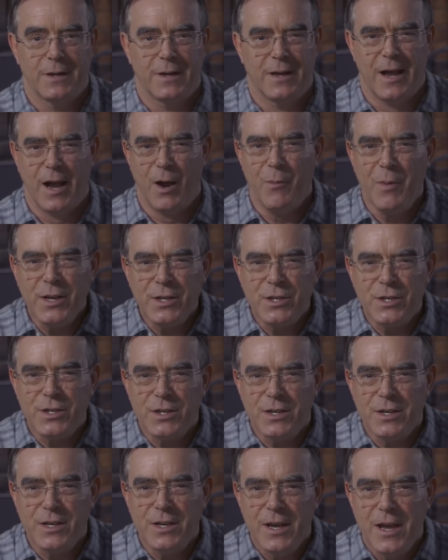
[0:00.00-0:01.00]
How much?
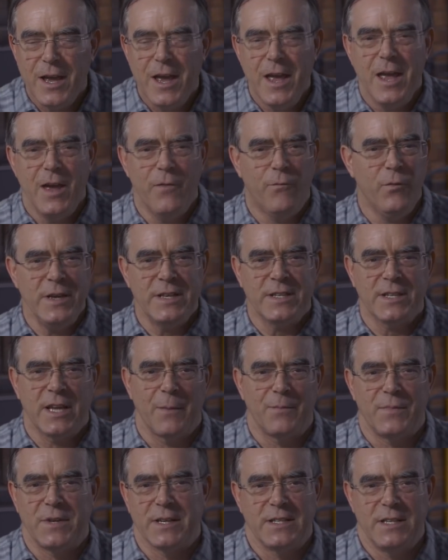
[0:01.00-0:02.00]
If we
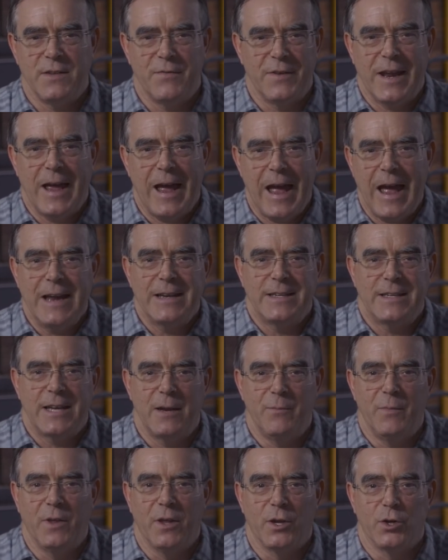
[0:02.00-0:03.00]
skeptics even had
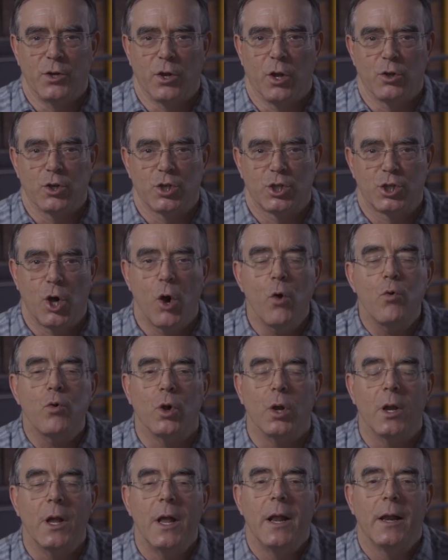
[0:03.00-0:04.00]
$10 million
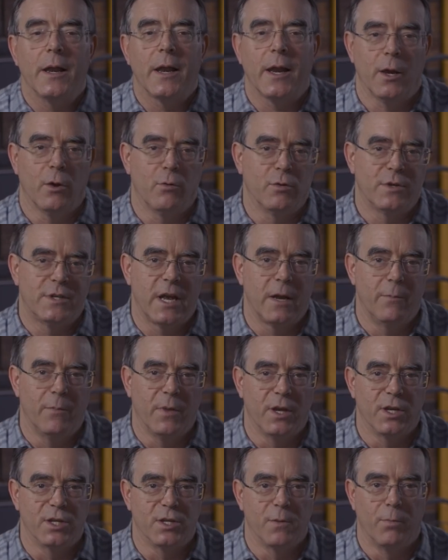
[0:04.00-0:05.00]
total, let alone $10
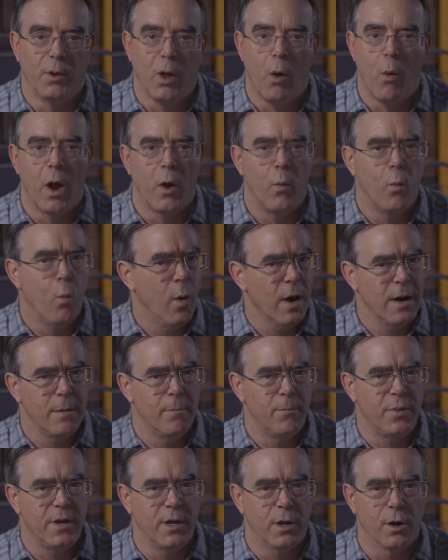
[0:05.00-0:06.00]
million to blow on
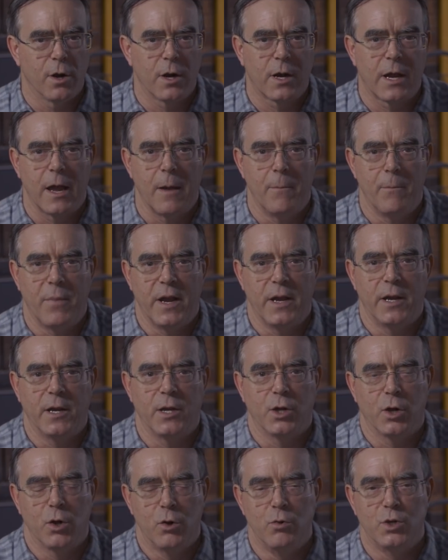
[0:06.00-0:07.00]
one PR campaign
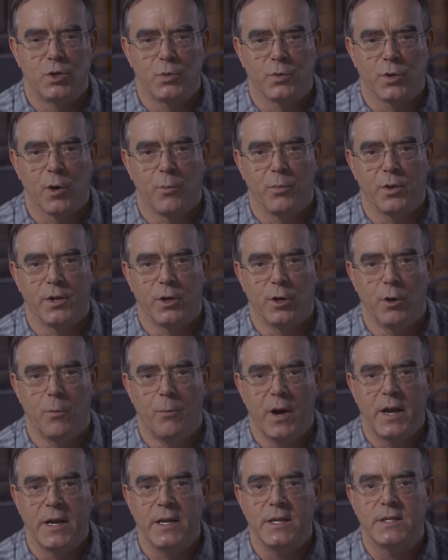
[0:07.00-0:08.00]
in cahoots with our political
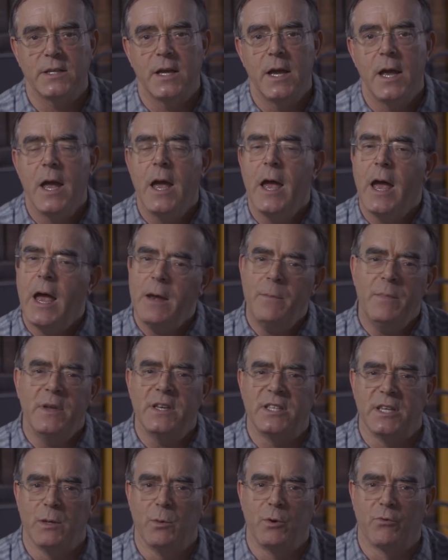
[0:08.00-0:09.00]
buddies,
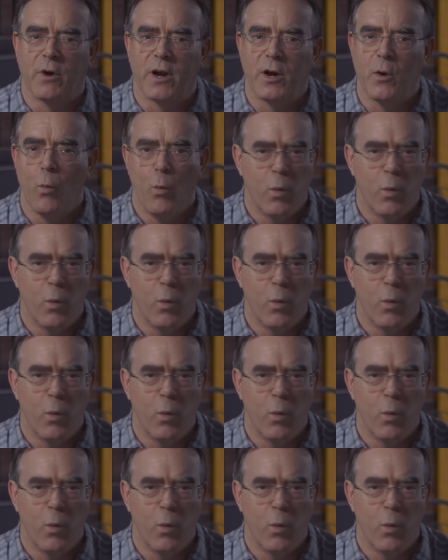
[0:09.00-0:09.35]
NBC would write a